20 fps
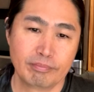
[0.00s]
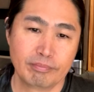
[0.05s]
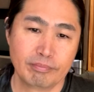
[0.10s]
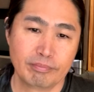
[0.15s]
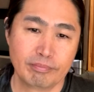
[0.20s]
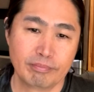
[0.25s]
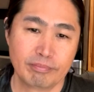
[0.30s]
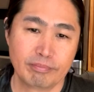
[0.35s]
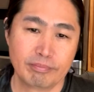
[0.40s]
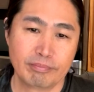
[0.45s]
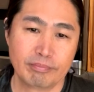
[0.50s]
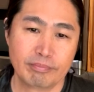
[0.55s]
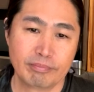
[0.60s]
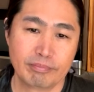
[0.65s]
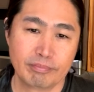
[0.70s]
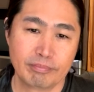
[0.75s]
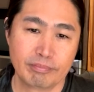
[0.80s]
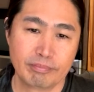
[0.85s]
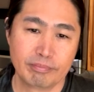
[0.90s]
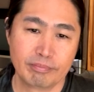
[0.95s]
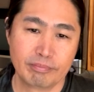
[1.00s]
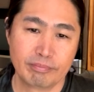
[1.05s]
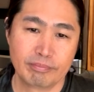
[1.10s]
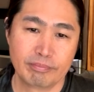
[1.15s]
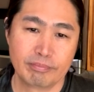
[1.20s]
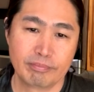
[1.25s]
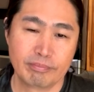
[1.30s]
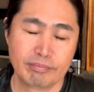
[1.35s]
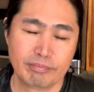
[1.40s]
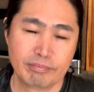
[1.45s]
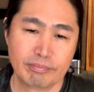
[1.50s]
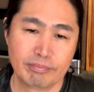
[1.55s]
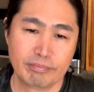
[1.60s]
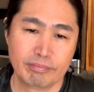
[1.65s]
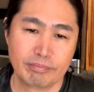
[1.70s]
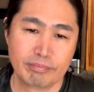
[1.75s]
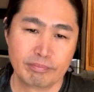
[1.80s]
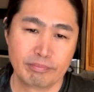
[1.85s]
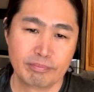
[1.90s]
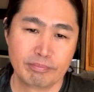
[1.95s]

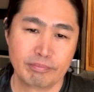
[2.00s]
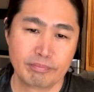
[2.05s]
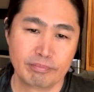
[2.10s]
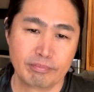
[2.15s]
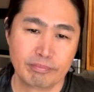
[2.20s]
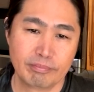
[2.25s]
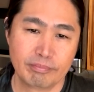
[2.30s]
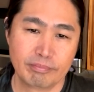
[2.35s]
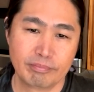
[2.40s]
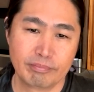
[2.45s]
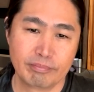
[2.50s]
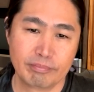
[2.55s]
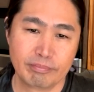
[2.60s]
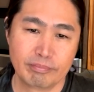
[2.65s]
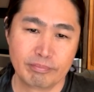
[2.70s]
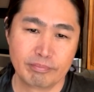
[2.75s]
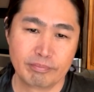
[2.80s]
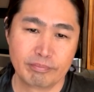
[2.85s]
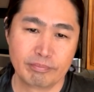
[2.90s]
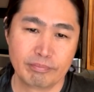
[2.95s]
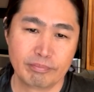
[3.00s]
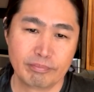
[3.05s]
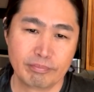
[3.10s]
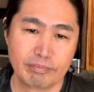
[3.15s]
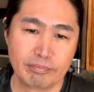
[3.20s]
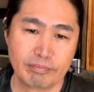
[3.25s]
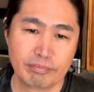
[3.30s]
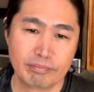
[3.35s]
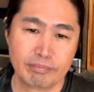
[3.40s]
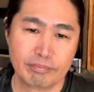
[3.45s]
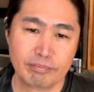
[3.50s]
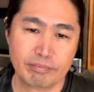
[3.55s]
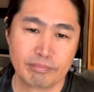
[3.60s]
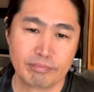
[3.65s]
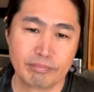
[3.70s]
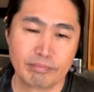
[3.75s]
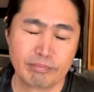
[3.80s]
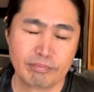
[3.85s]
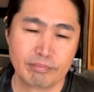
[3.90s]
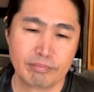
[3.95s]

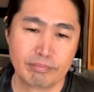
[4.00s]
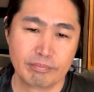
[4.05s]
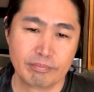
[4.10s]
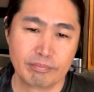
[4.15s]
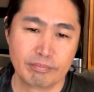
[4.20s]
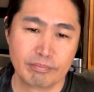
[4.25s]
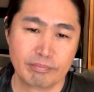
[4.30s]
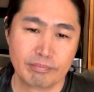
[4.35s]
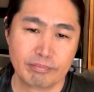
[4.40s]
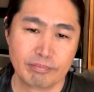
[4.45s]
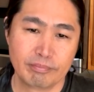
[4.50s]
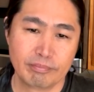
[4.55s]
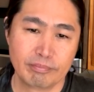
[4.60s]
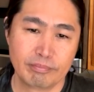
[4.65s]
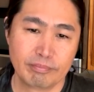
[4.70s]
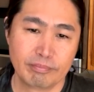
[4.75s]
(silent)